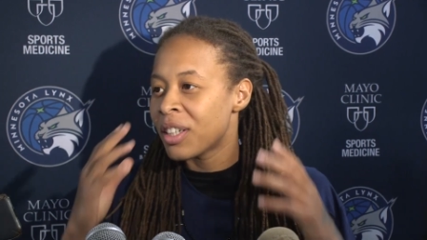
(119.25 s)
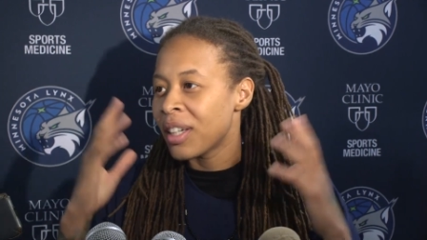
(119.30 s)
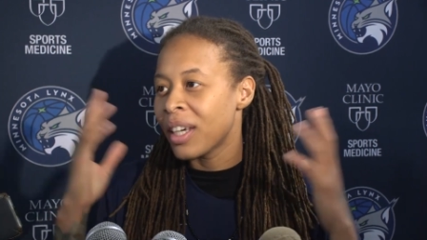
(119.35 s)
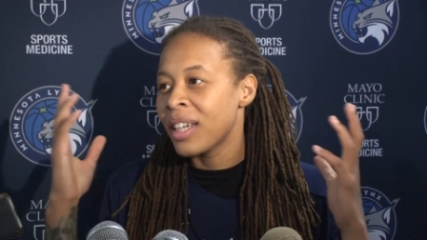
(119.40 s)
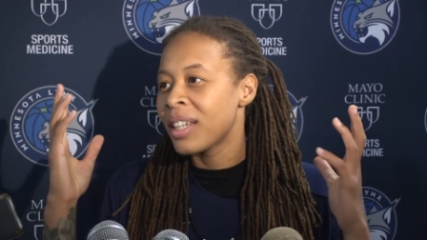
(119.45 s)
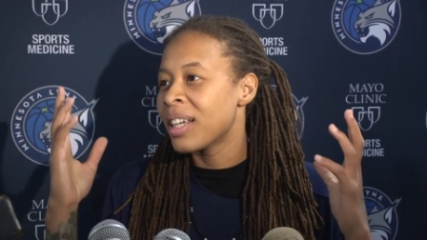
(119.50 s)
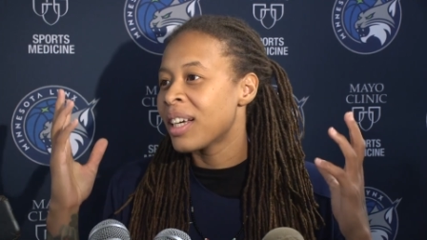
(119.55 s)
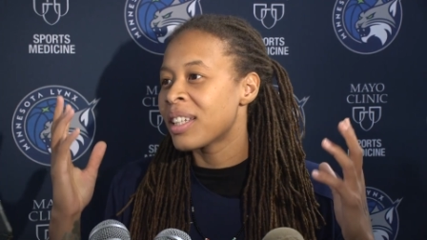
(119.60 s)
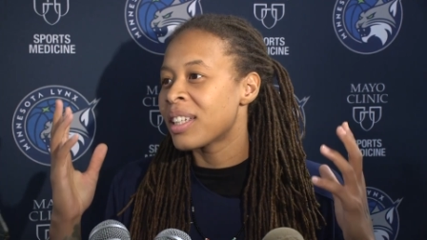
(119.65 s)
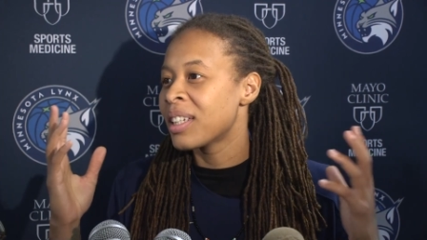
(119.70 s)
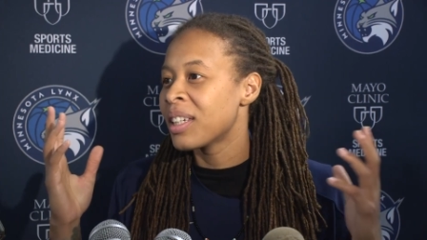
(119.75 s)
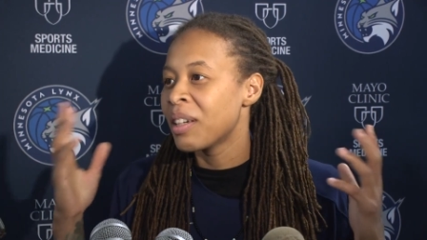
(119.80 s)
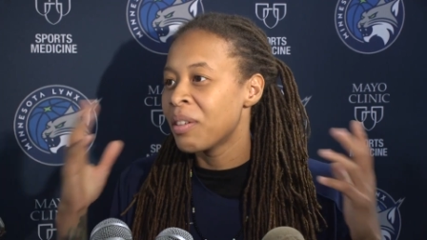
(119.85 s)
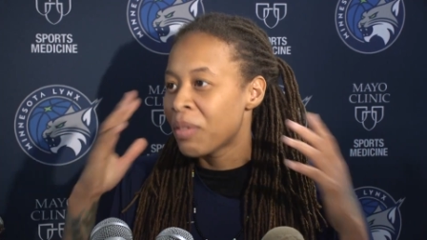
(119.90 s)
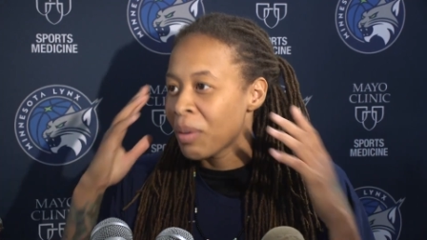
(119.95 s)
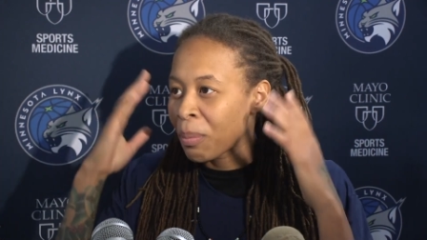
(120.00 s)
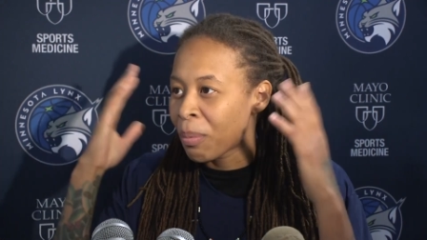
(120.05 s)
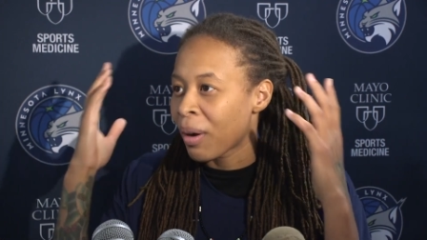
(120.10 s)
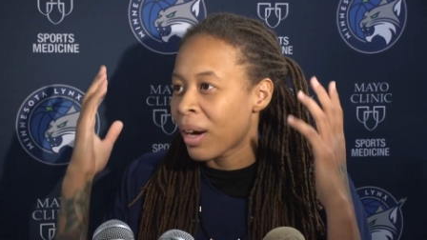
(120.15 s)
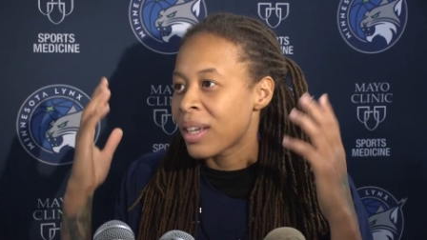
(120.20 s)
It doesn't
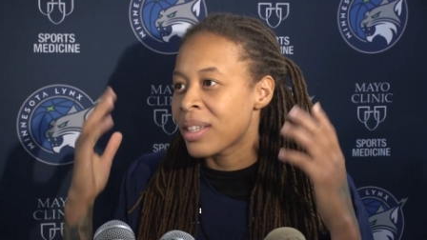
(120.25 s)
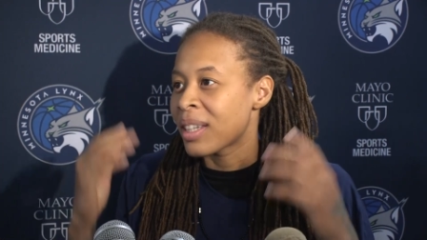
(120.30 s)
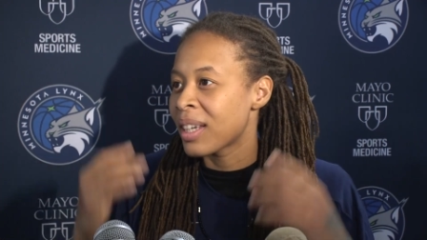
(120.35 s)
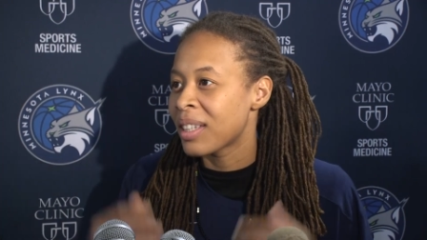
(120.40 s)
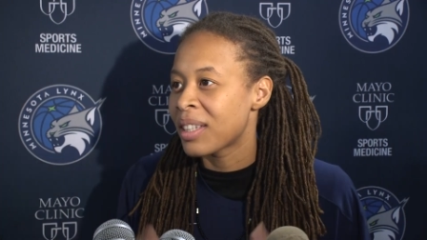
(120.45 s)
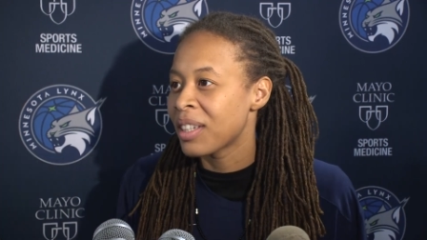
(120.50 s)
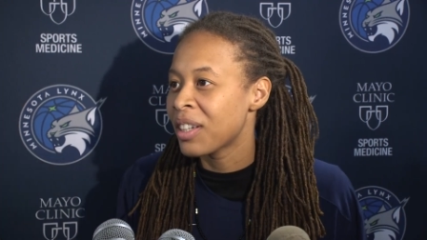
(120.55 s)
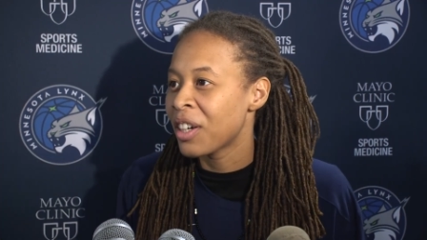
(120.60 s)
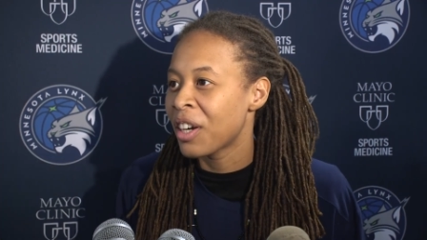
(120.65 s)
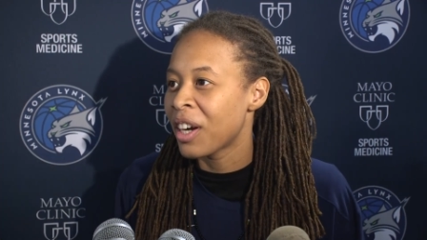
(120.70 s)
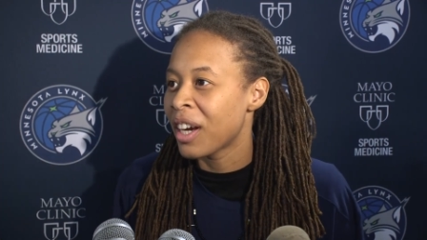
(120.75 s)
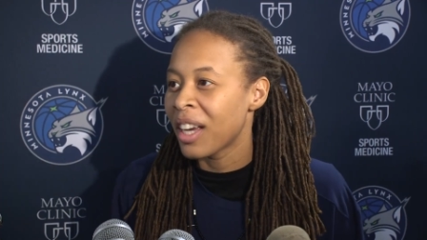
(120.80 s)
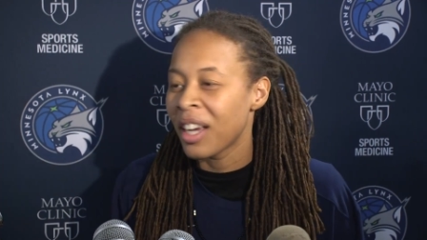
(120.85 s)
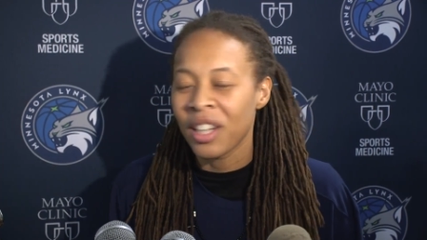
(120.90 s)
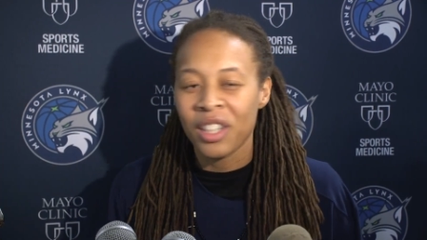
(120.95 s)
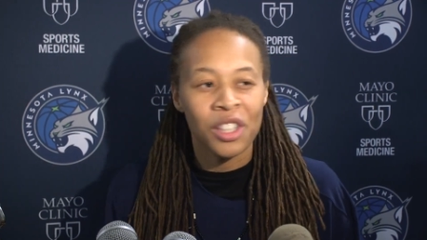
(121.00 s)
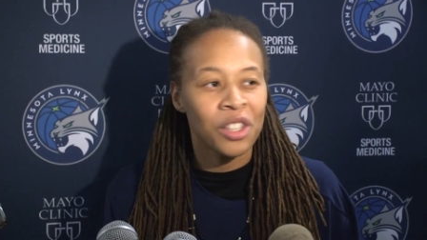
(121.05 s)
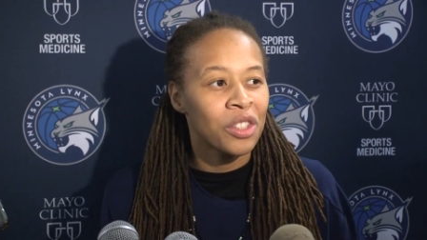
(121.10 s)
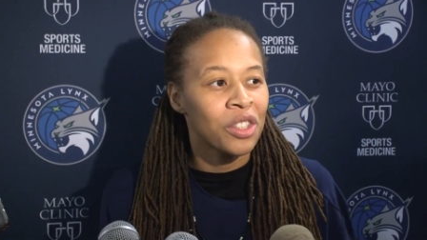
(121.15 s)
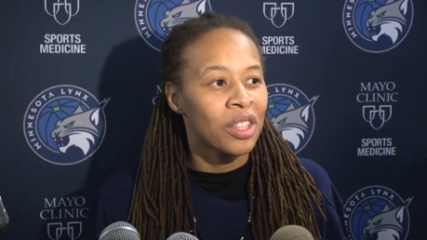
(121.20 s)
even process in her
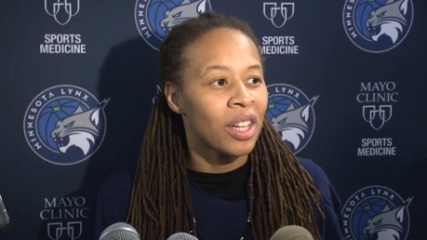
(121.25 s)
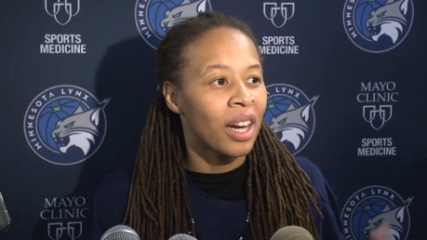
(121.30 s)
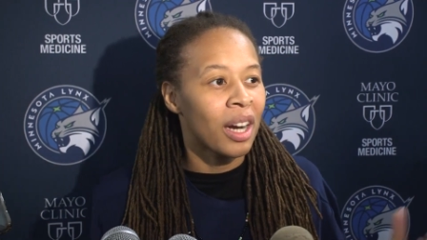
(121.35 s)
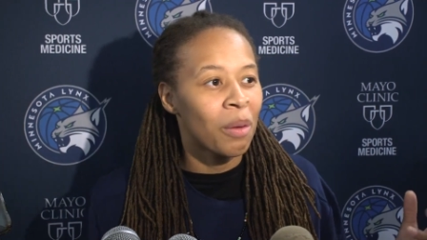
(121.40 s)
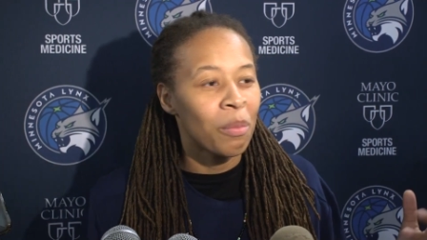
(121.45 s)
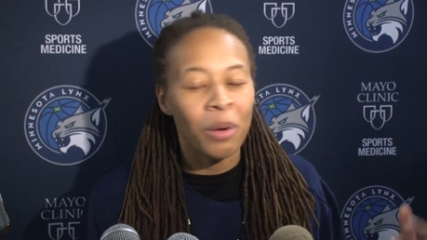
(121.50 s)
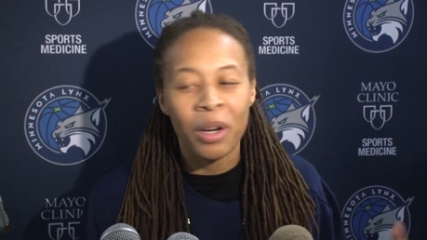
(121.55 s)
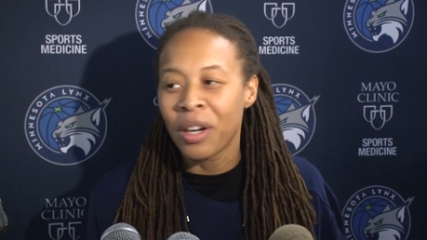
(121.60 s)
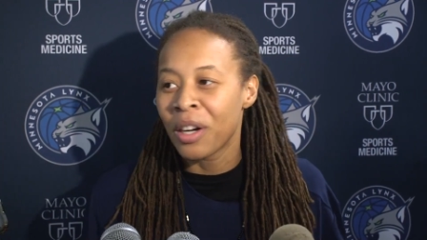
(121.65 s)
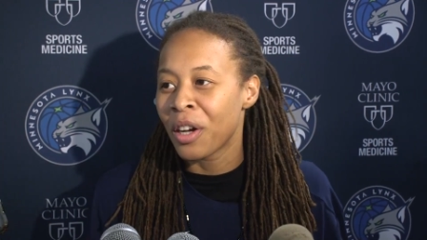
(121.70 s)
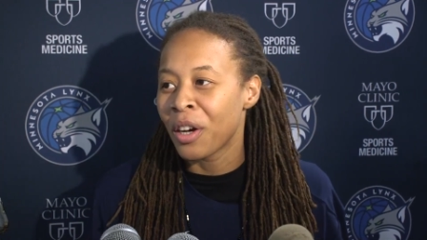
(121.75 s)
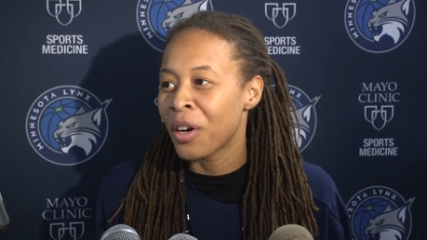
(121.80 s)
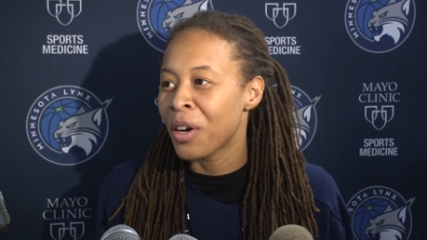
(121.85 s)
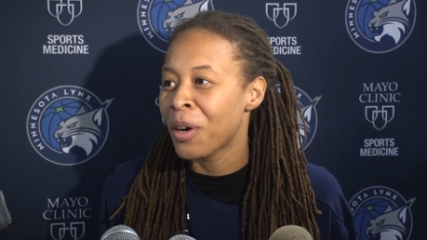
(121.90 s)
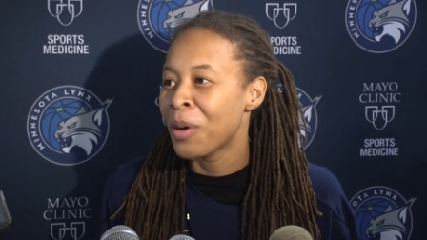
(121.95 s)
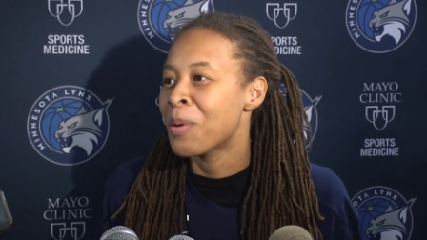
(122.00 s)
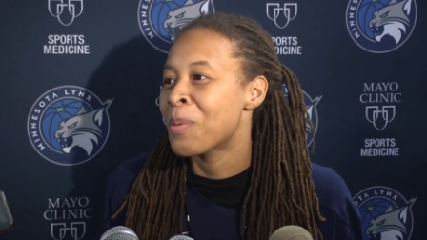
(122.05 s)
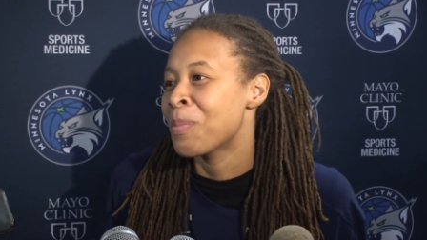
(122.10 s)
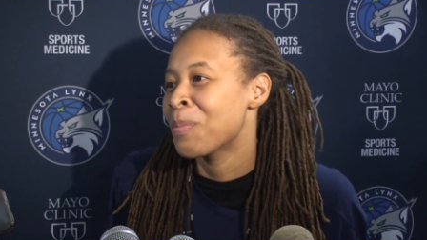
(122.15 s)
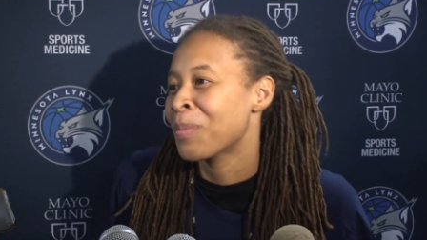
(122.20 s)
head. She was like, "I'm ready to go
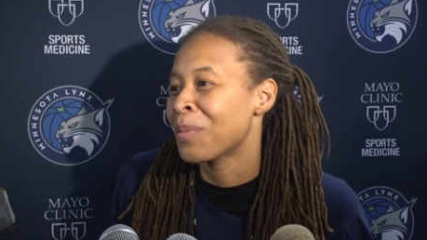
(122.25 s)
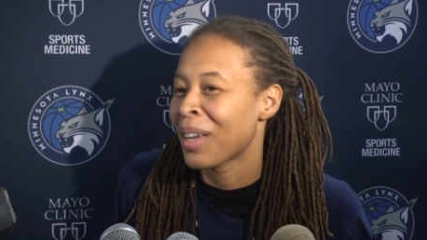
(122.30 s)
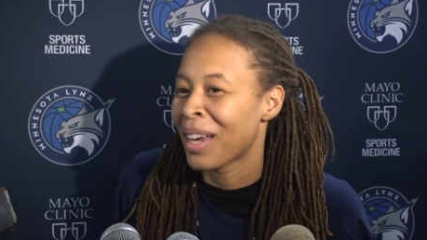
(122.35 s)
home.